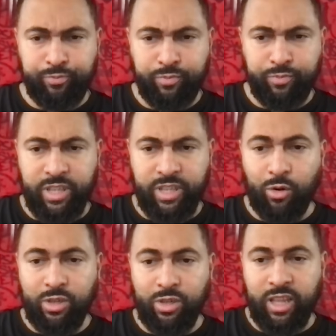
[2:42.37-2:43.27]
said, I
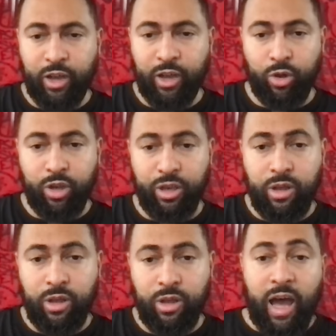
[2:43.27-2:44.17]
always
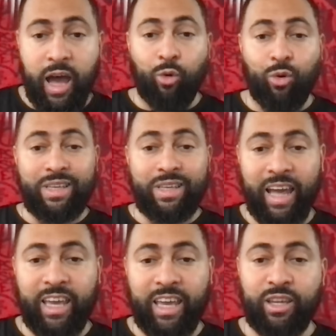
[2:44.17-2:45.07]

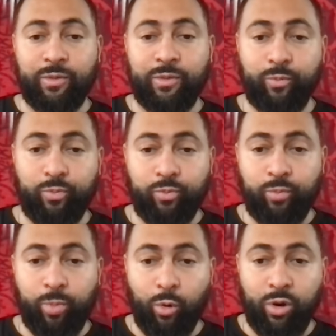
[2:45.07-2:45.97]
like it
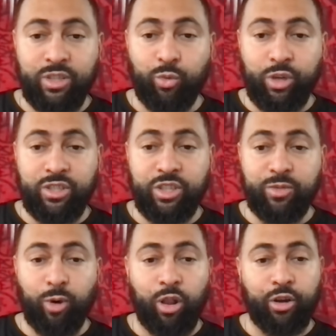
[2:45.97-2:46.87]
when it's a
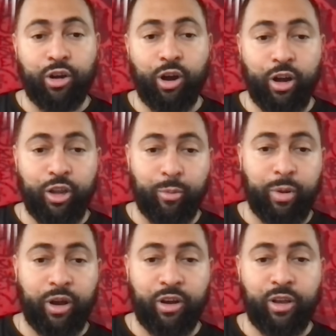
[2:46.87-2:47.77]
smaller guard and you
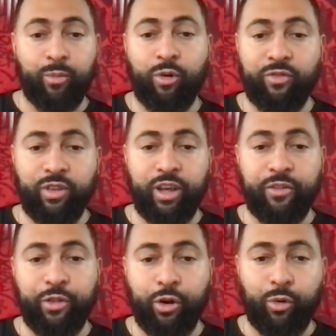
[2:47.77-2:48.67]
pair him with
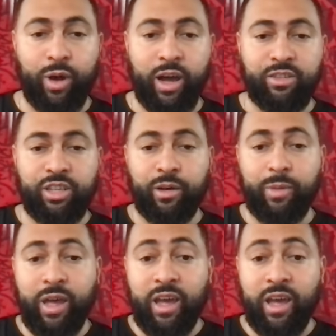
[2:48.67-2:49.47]
length around him.